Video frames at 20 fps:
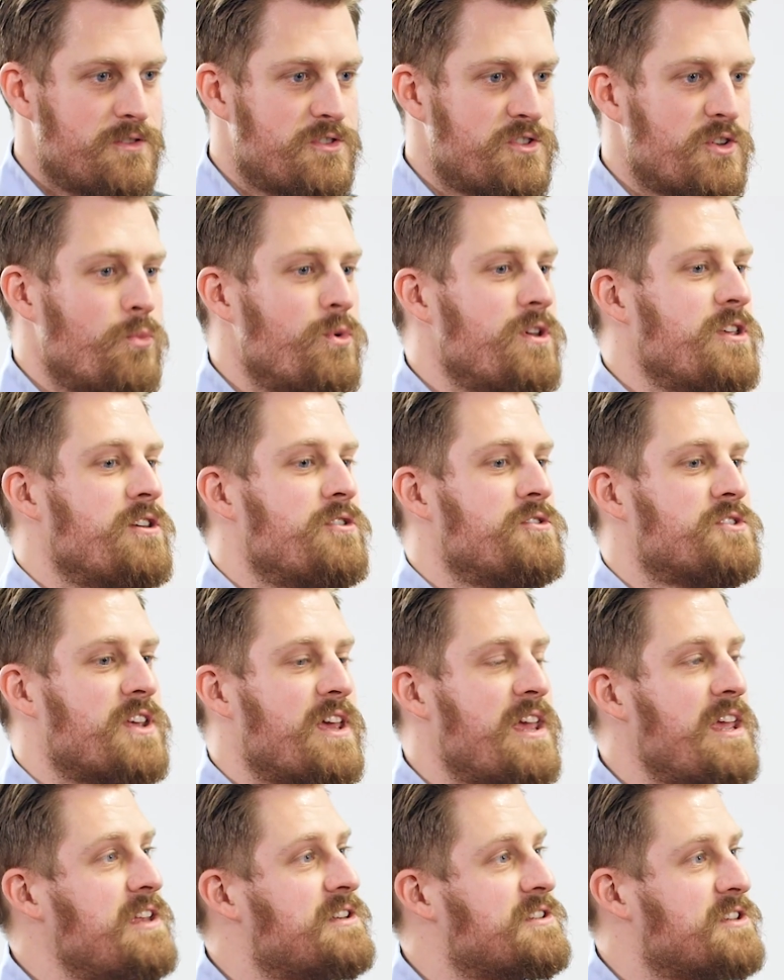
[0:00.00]
So we use a
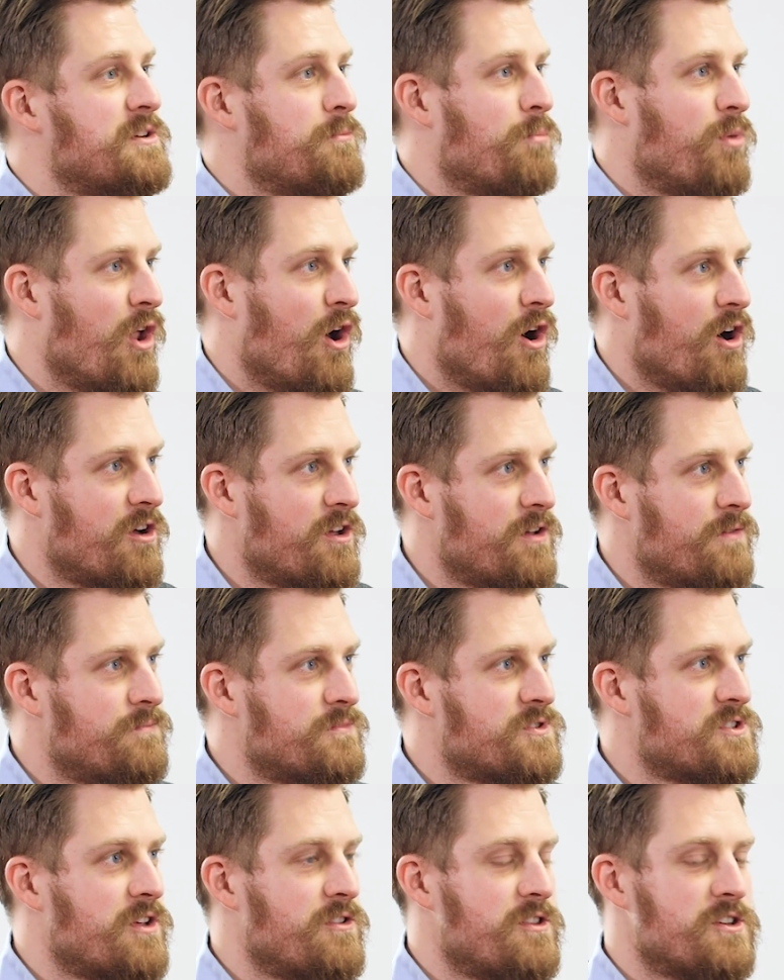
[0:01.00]
heated block.
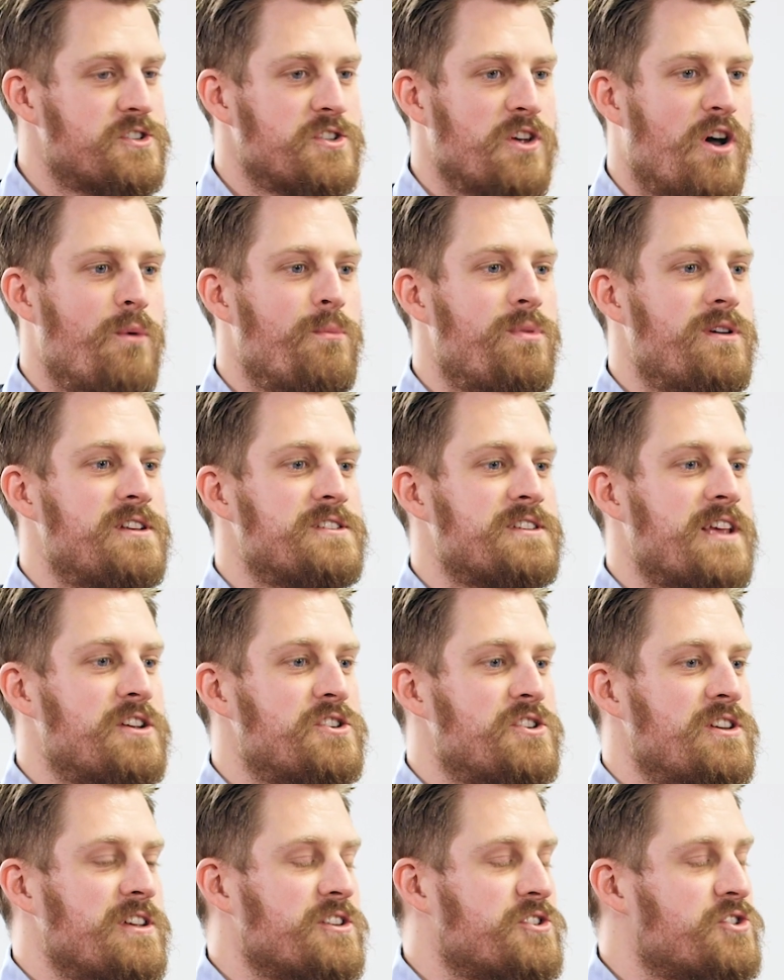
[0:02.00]
So the sample is
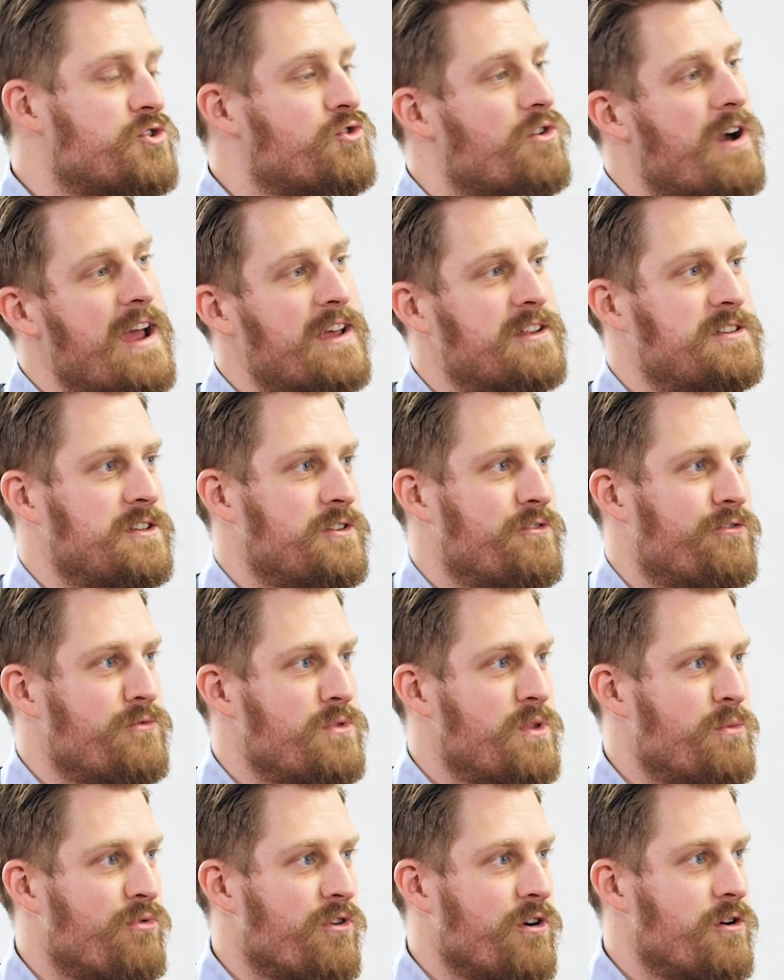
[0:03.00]
actually extracted
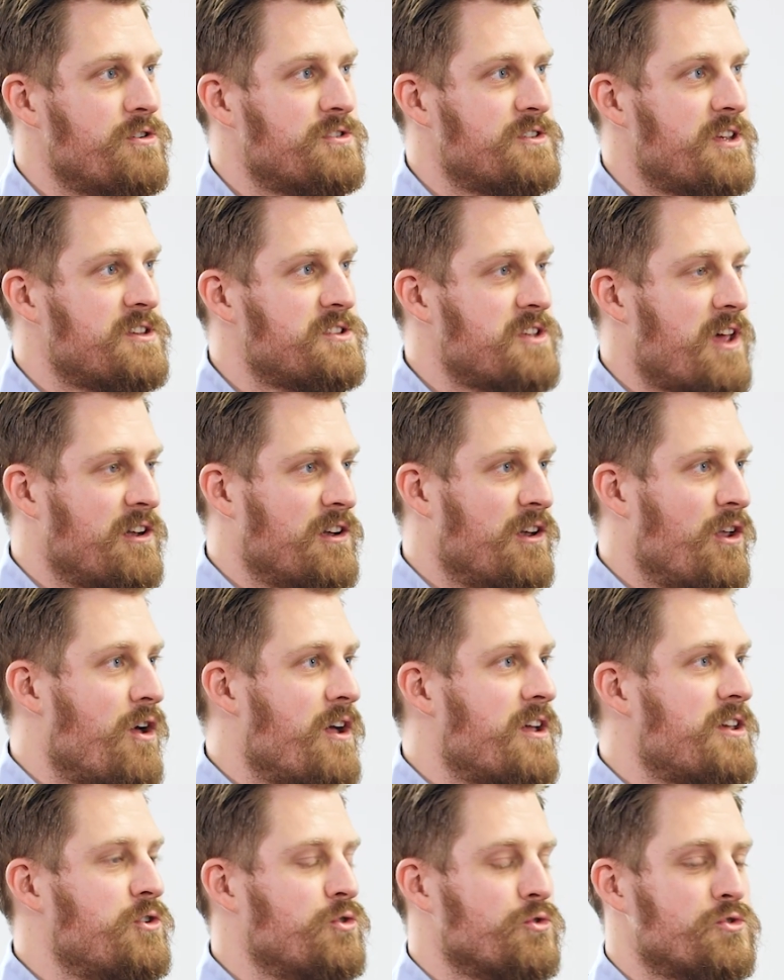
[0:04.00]
from the process,
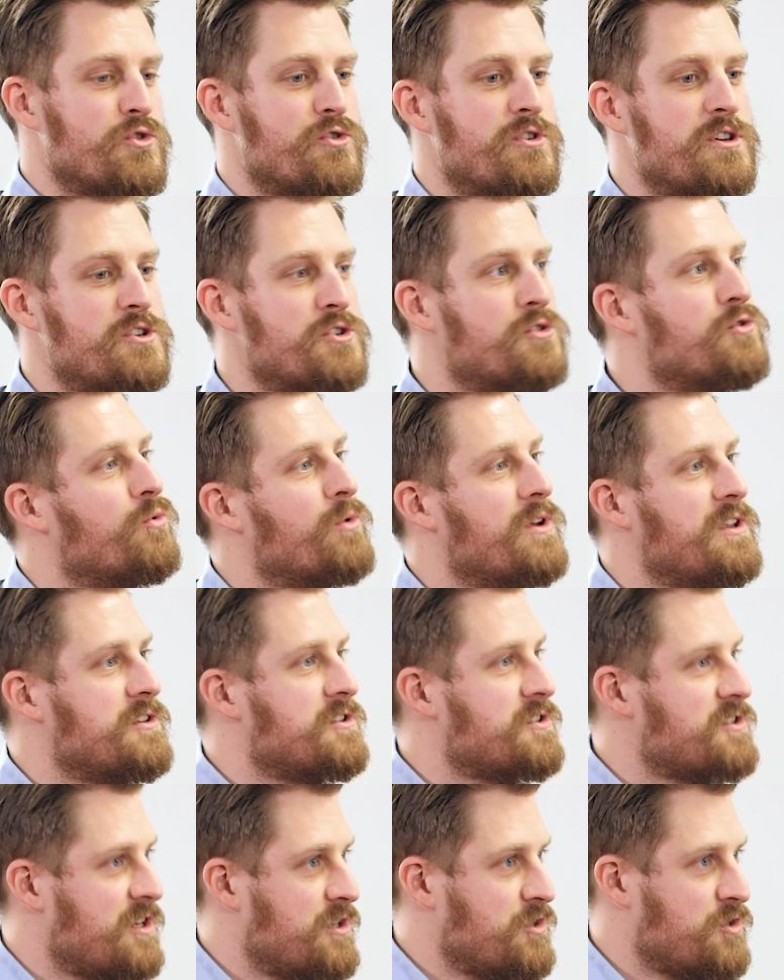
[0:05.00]
unlike your traditional in
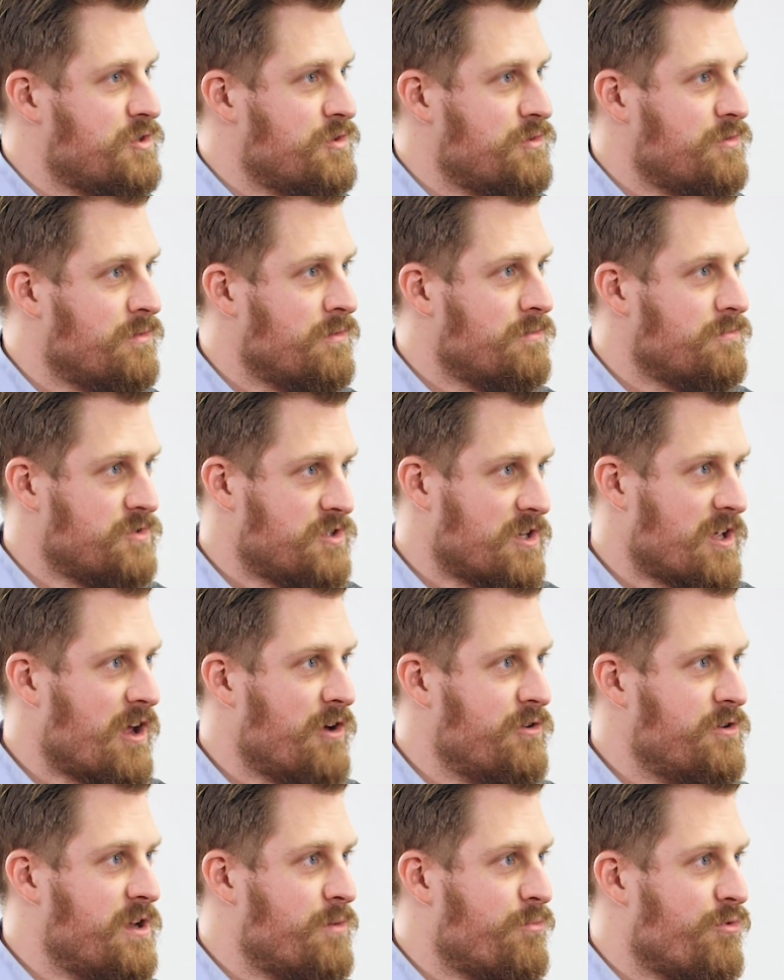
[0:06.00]
situ
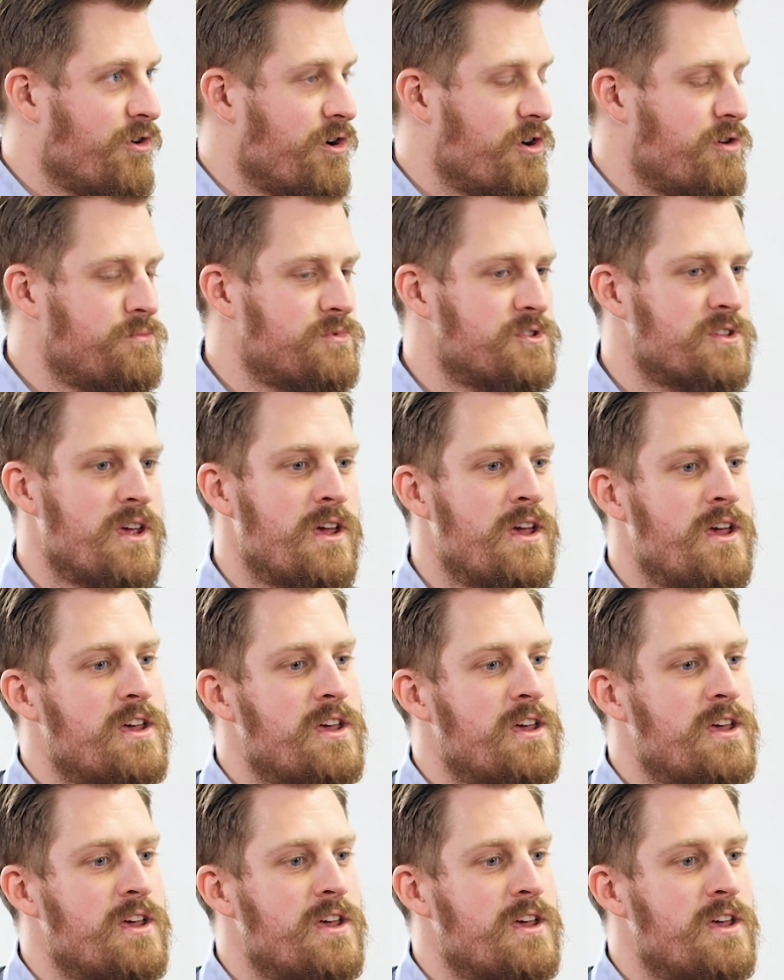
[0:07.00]
zirconia probes.